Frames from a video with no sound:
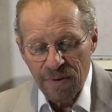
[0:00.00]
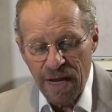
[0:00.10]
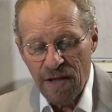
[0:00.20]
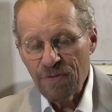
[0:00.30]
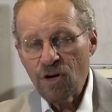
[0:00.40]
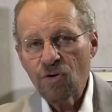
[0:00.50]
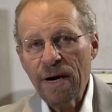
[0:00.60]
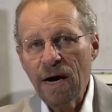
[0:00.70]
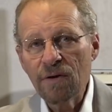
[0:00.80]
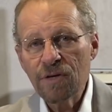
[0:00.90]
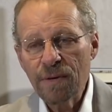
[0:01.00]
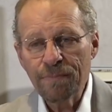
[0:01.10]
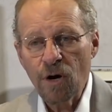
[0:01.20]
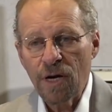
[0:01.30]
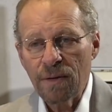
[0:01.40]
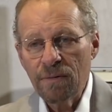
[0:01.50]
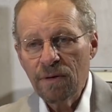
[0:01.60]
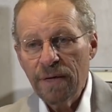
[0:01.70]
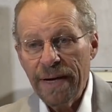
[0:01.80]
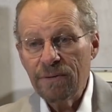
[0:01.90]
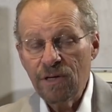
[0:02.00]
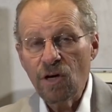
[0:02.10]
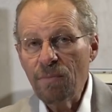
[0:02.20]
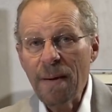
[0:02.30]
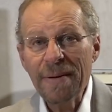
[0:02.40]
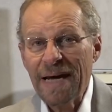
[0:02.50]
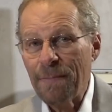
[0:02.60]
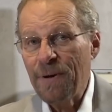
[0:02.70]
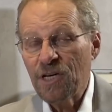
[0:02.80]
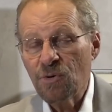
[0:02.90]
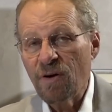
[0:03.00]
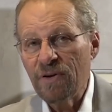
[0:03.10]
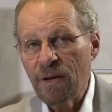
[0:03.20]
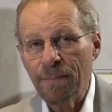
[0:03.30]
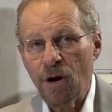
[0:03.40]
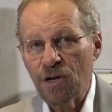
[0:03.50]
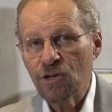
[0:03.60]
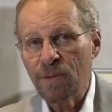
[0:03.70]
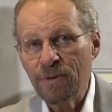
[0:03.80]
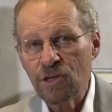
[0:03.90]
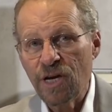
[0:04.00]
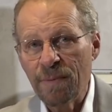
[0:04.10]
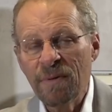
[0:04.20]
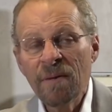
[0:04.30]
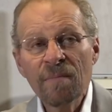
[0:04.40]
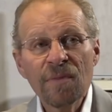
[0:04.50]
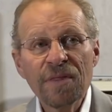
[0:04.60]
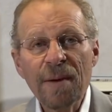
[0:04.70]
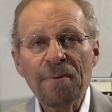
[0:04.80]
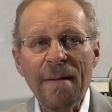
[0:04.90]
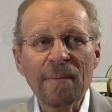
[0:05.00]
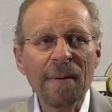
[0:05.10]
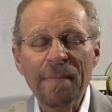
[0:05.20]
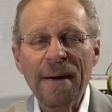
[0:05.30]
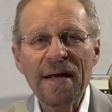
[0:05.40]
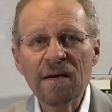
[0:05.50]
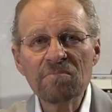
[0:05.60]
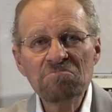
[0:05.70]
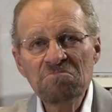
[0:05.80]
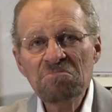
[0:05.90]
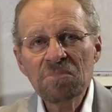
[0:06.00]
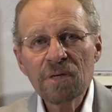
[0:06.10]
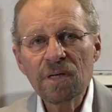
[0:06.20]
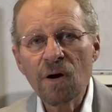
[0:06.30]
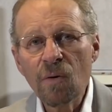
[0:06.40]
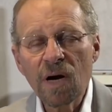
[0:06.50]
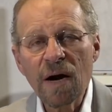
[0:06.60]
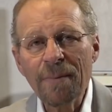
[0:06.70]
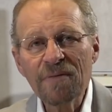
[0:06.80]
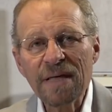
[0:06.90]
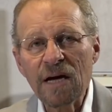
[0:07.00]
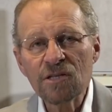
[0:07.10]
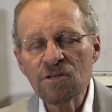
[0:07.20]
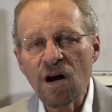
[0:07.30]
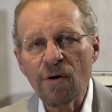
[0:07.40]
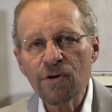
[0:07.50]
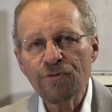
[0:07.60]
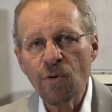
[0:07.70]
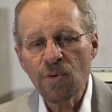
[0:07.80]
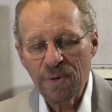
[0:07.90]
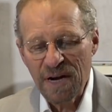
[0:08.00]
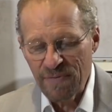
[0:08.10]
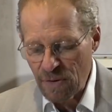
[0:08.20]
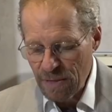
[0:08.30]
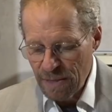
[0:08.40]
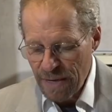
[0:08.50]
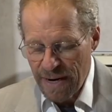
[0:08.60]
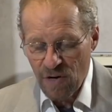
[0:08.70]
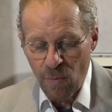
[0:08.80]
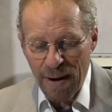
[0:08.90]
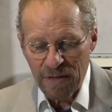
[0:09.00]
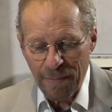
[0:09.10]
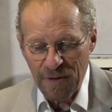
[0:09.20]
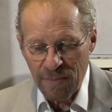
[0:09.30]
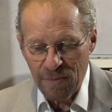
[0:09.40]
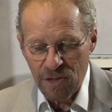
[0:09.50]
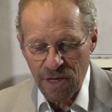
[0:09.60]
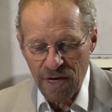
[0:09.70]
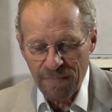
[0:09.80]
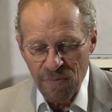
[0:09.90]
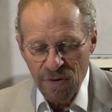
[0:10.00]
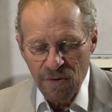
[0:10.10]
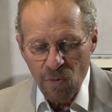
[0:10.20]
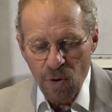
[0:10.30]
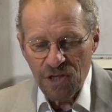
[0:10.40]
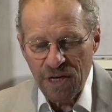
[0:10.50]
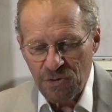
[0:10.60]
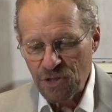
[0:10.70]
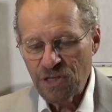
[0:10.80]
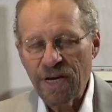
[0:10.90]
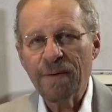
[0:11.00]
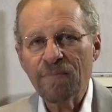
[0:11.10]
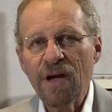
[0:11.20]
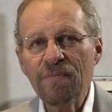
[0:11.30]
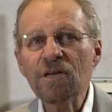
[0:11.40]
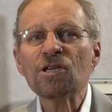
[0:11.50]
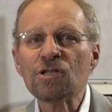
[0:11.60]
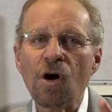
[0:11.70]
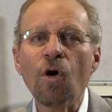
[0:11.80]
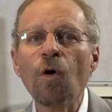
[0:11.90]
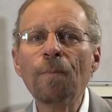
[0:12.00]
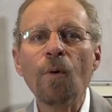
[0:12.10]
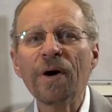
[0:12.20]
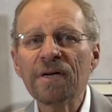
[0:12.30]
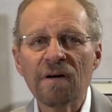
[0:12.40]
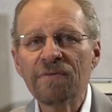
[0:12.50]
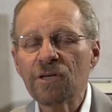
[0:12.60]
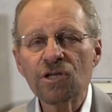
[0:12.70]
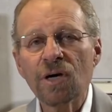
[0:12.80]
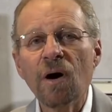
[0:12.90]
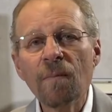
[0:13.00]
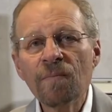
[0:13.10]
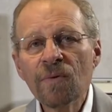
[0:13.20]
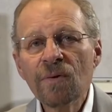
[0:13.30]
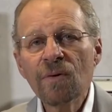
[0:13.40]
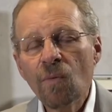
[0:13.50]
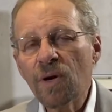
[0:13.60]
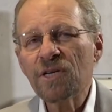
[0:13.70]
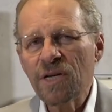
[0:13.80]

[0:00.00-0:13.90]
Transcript: and the crown and brought it, and you know, maybe had a picture of it and brought it to the museum. They probably paid him, you know, a couple of $1,000 for it or whatever, and it wound up in the museum. What's interesting, and this is the whole point of this show, what is